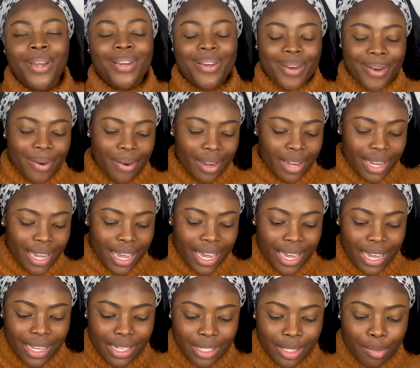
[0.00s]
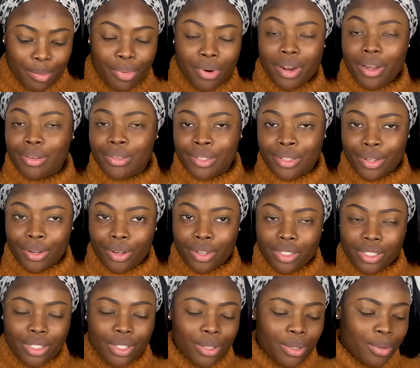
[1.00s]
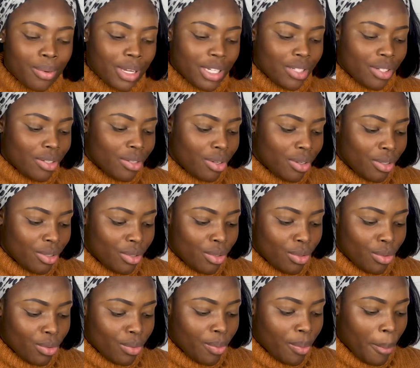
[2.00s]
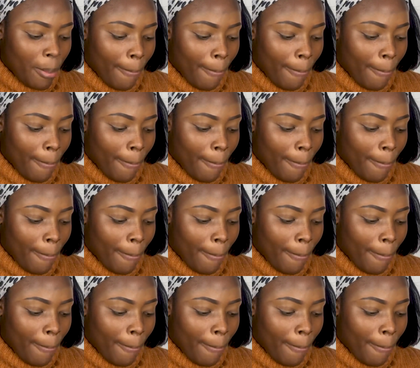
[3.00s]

Alright guys, brows done, so we're just going to